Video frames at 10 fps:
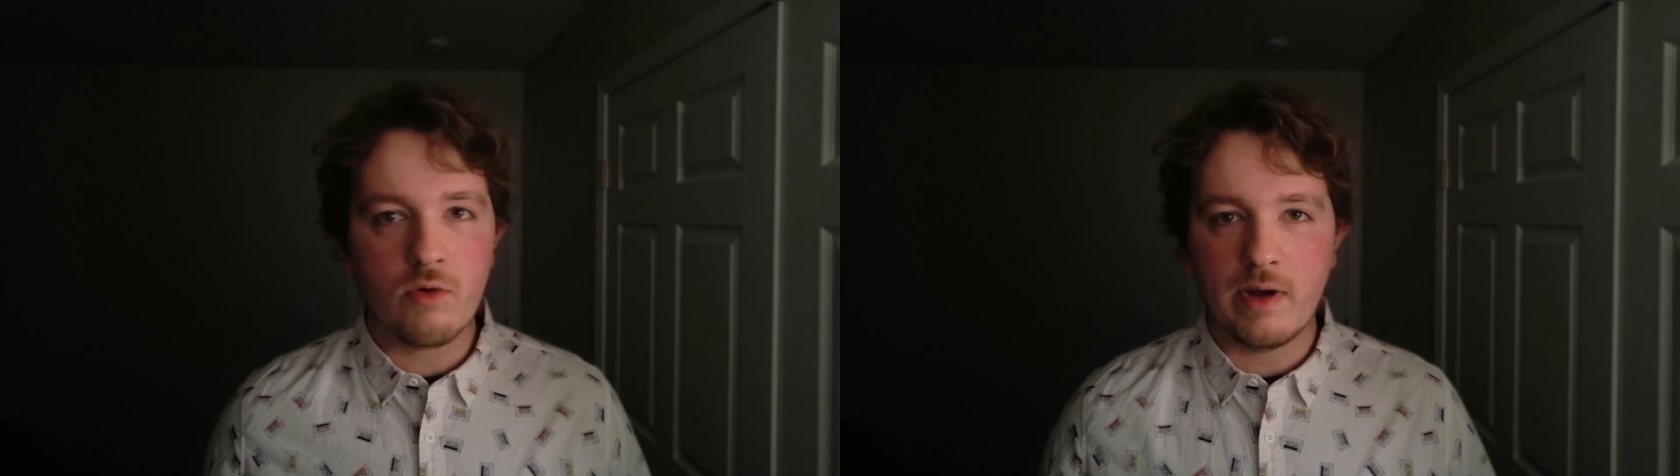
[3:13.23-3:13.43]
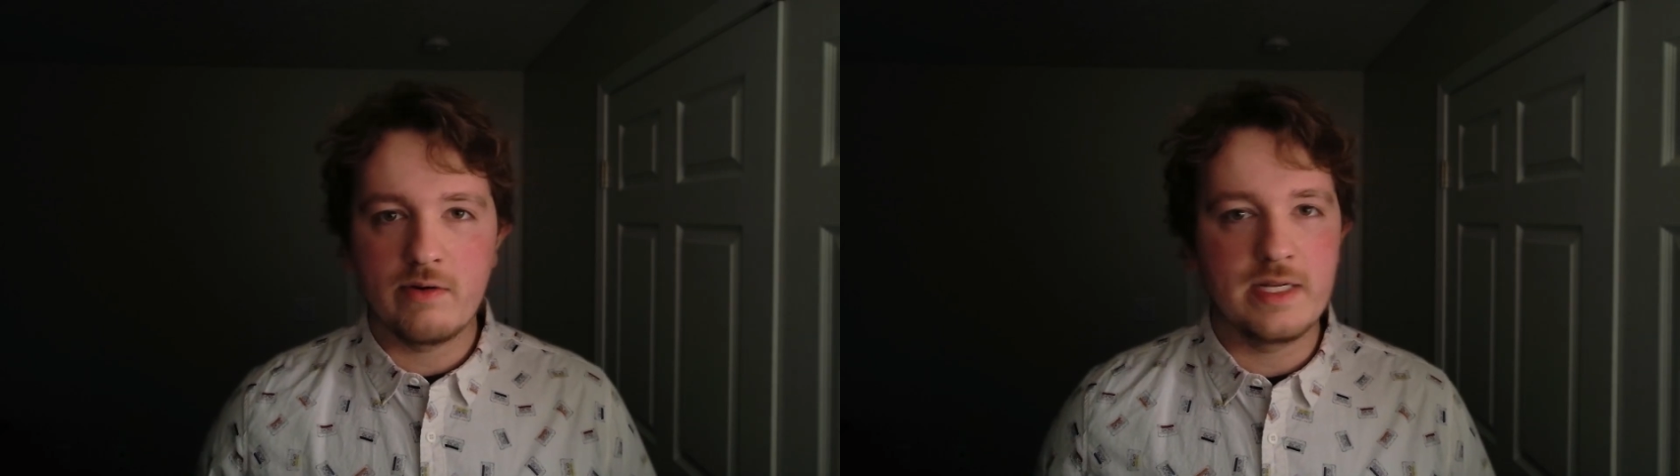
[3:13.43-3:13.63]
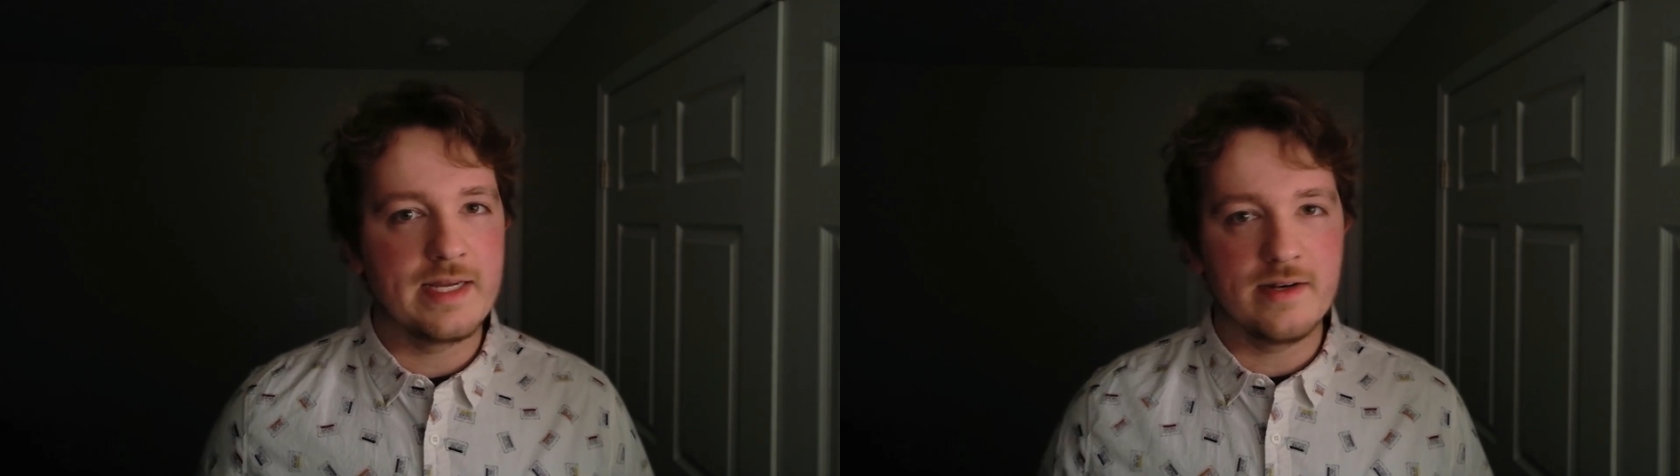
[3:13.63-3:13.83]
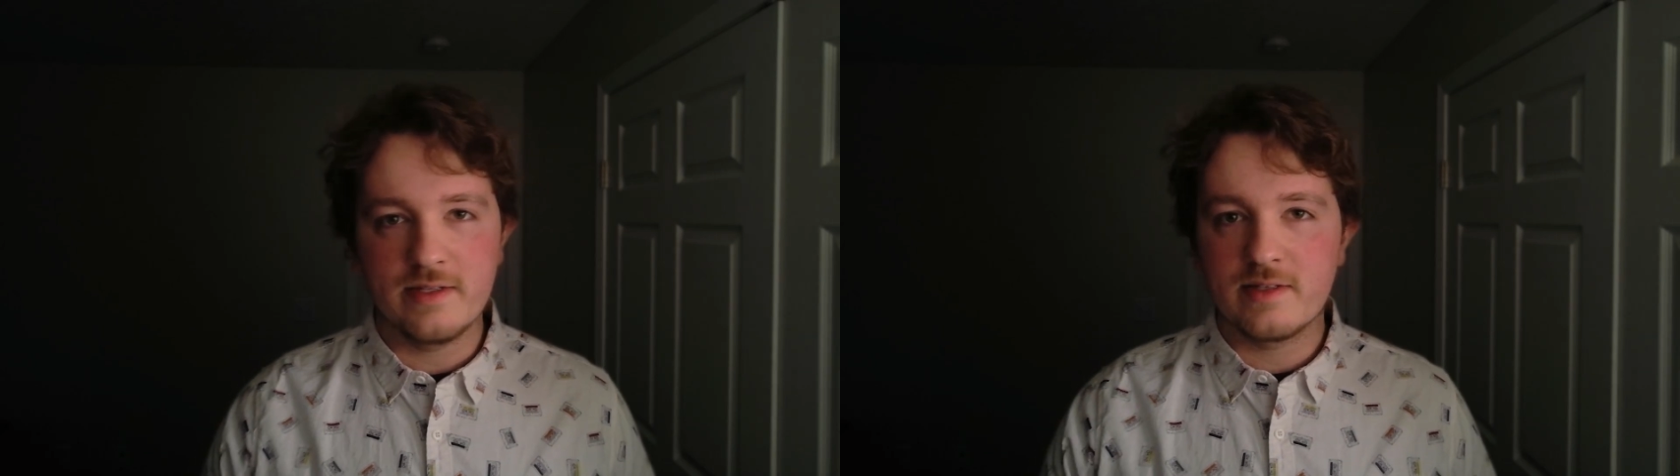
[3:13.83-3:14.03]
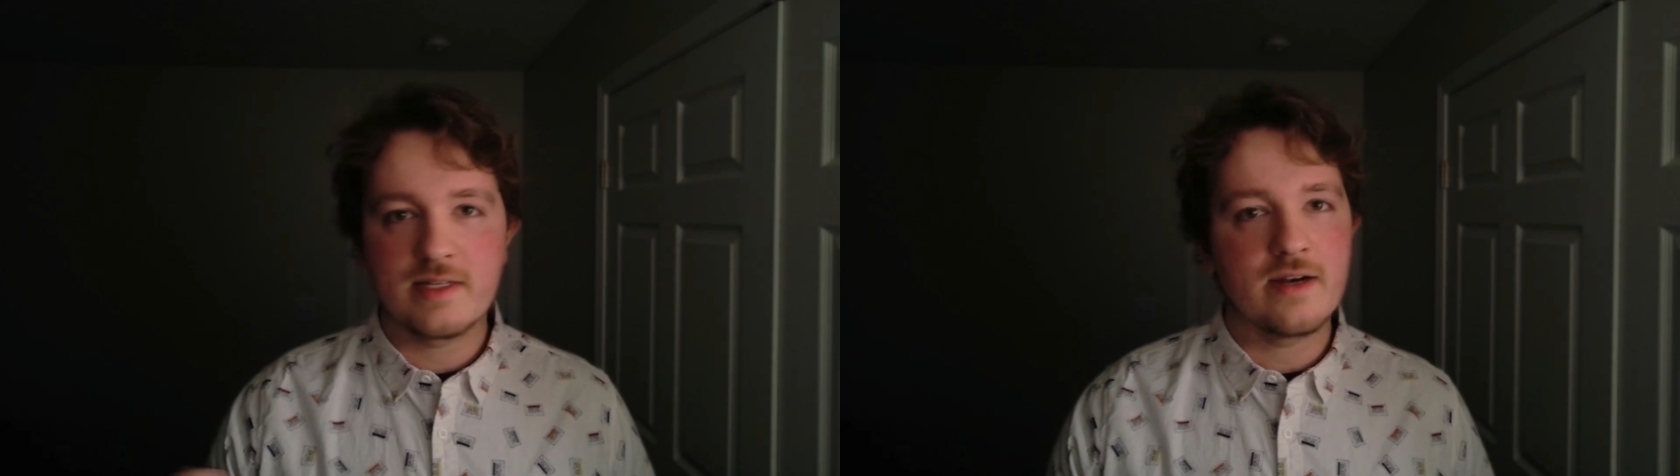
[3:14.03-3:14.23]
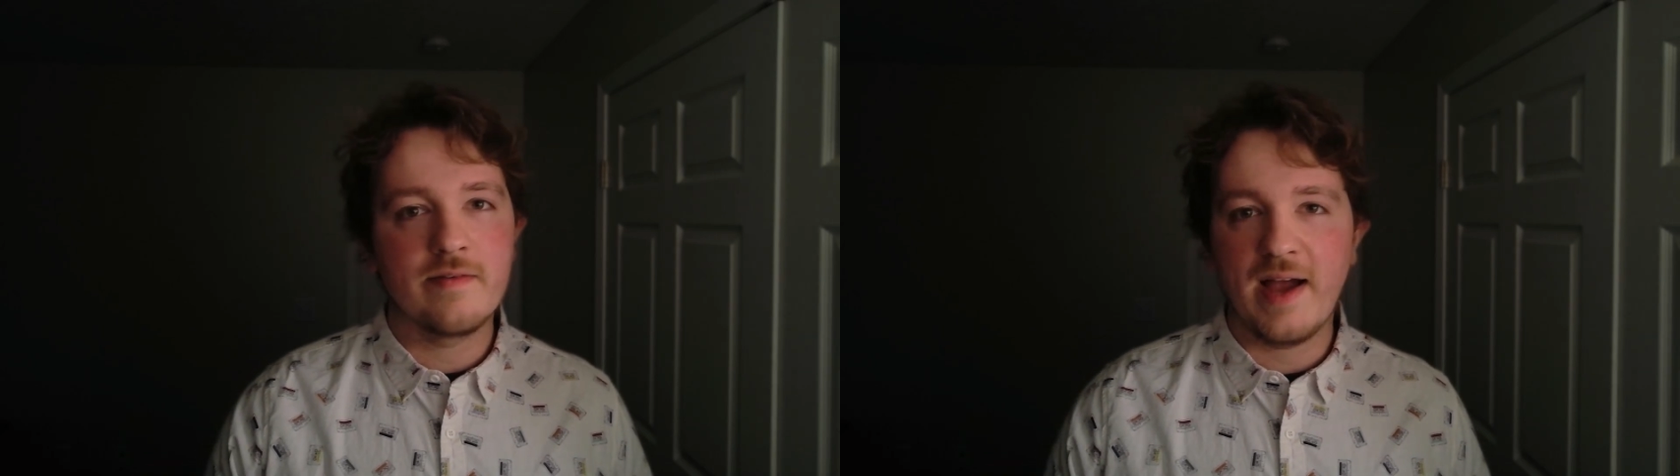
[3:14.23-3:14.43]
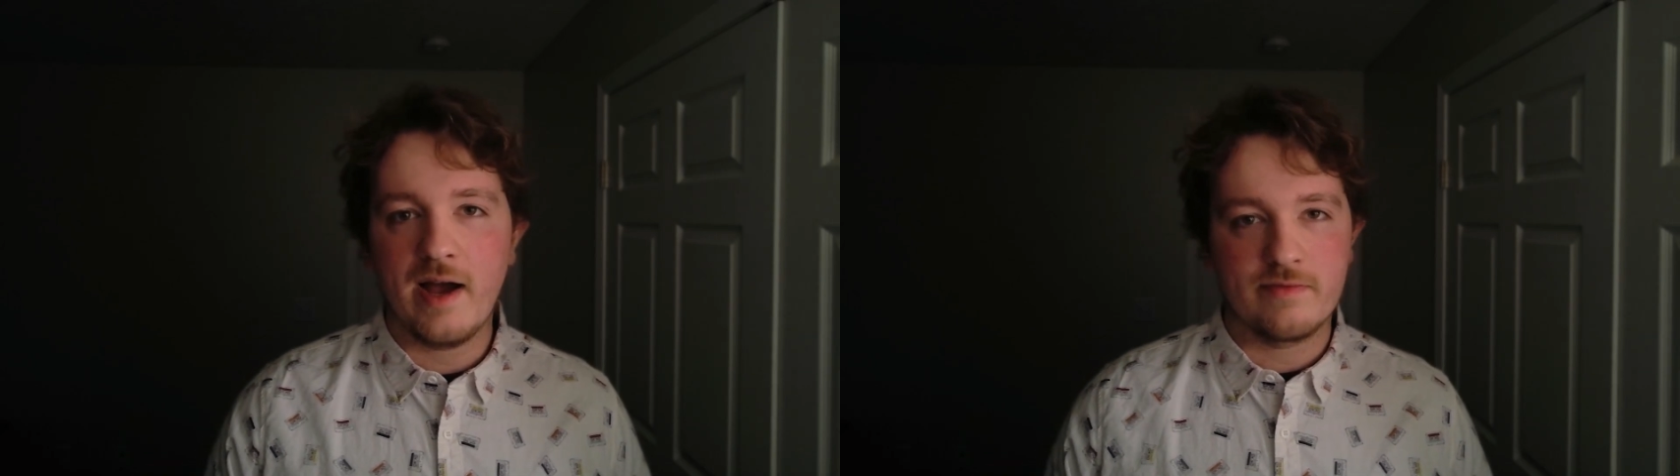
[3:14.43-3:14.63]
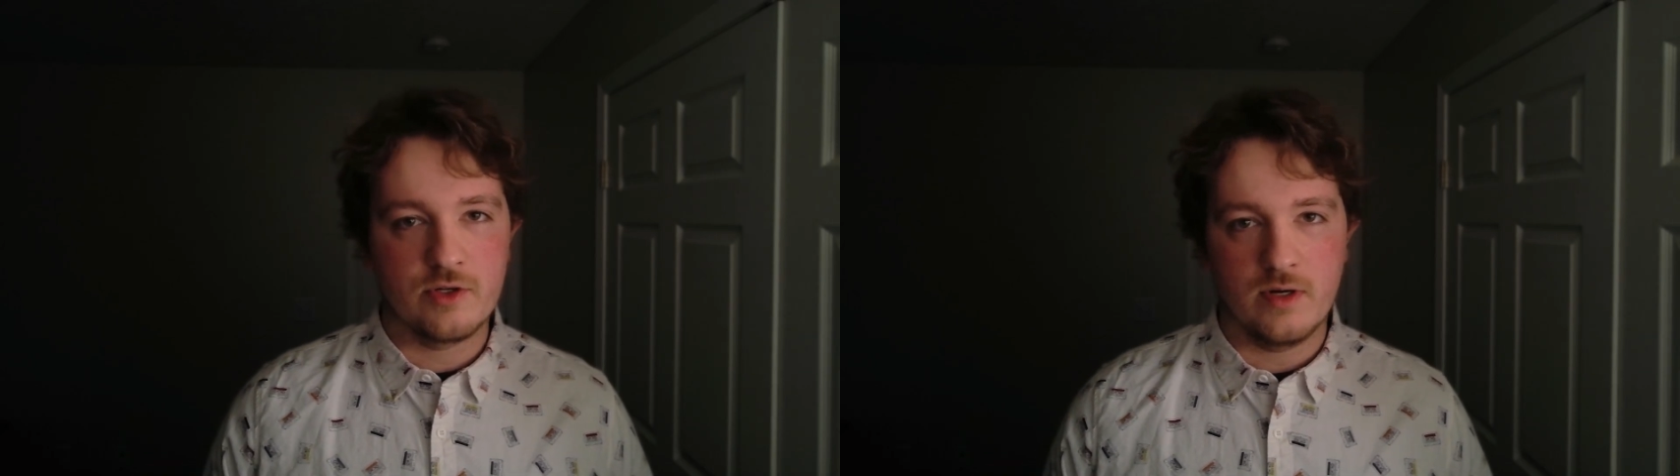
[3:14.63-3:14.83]
rounding it instead of
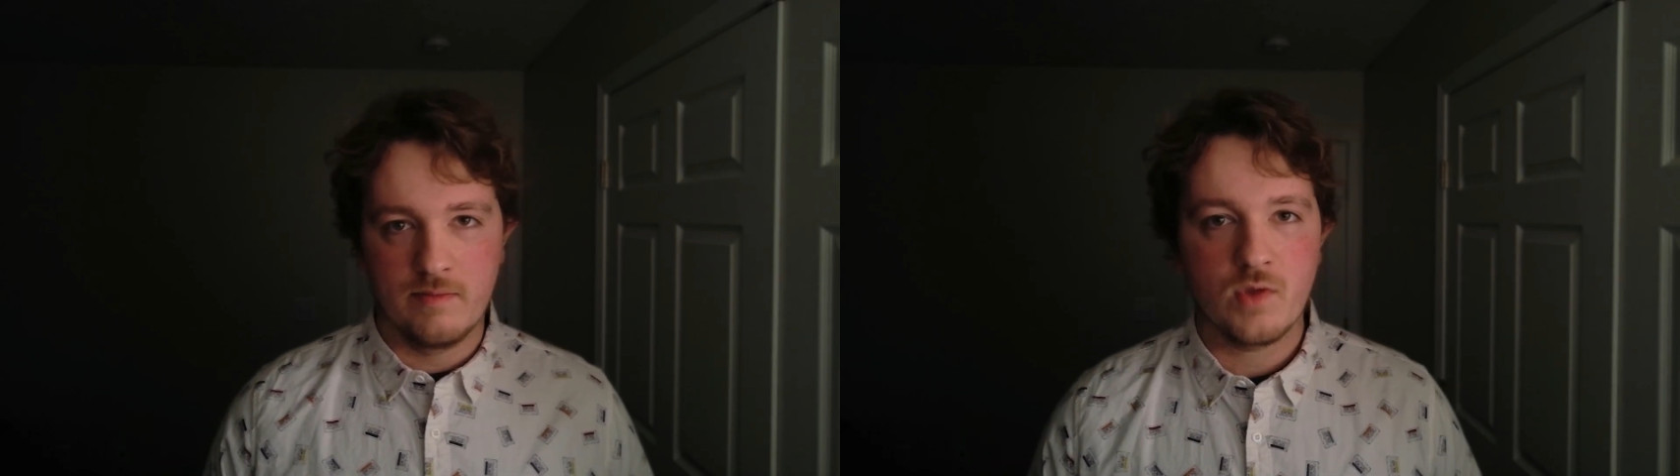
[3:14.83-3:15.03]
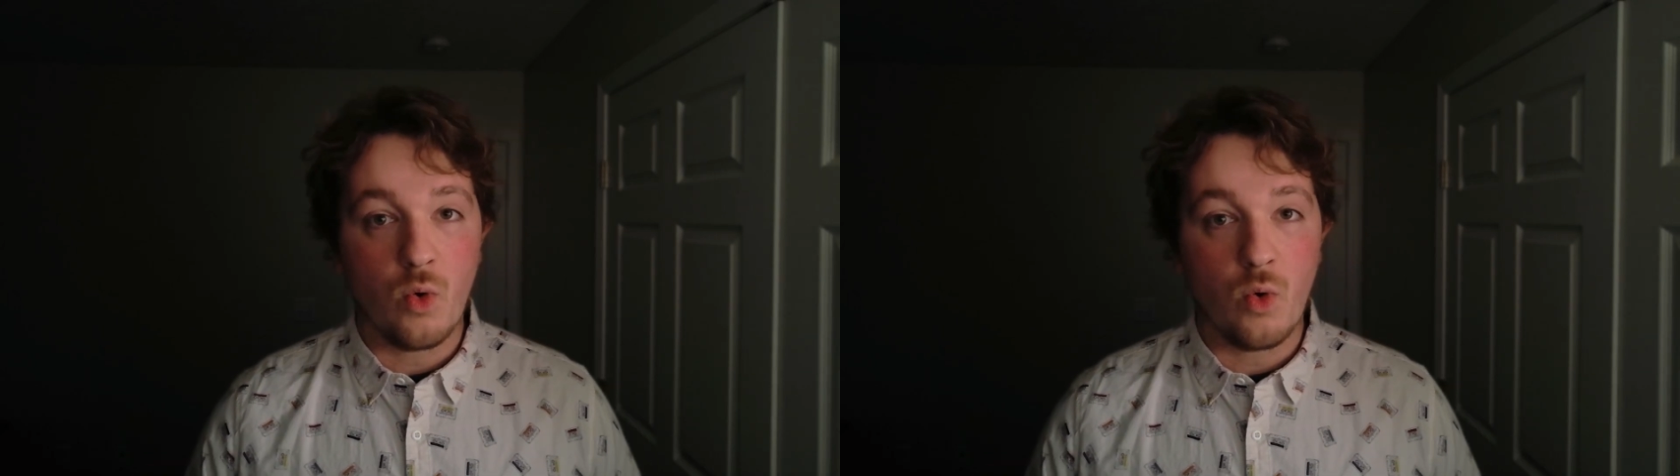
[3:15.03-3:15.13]
after.